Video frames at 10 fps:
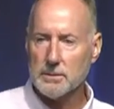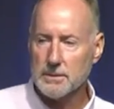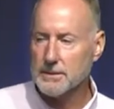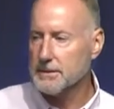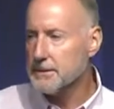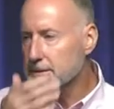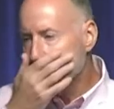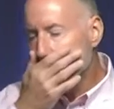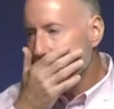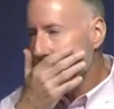
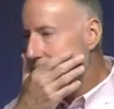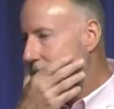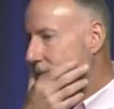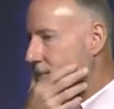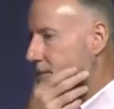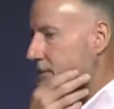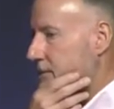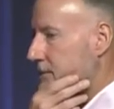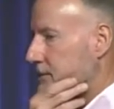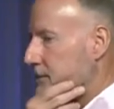
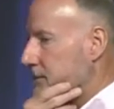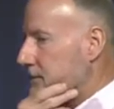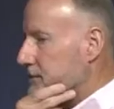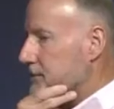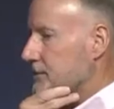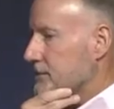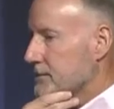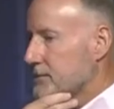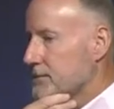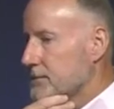
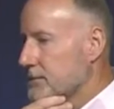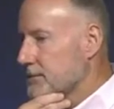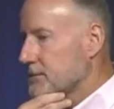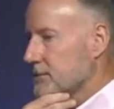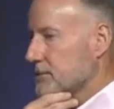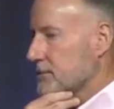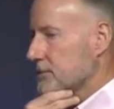Nothing is said.